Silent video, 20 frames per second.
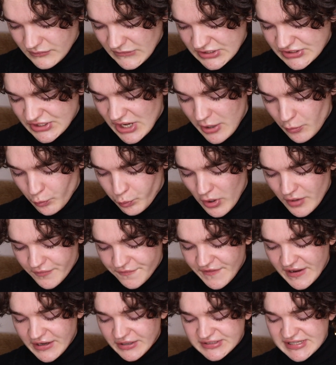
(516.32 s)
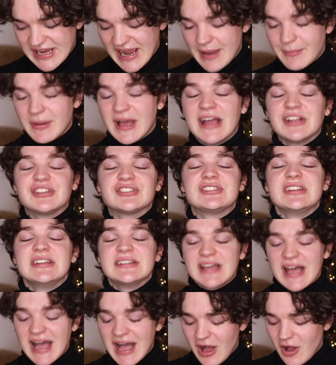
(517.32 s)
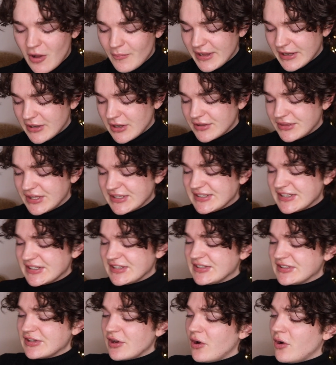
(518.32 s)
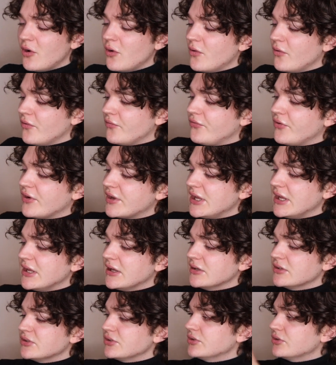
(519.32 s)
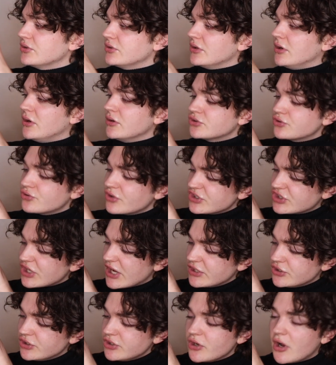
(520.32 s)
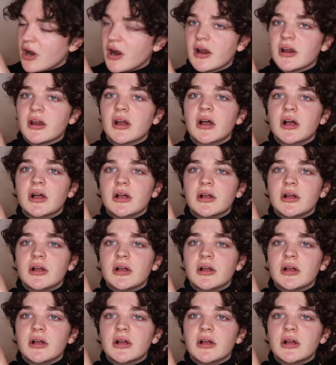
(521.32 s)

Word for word: Sorry, one final time. I just need to. Oh my god, this is so fucking. Trisha, you are.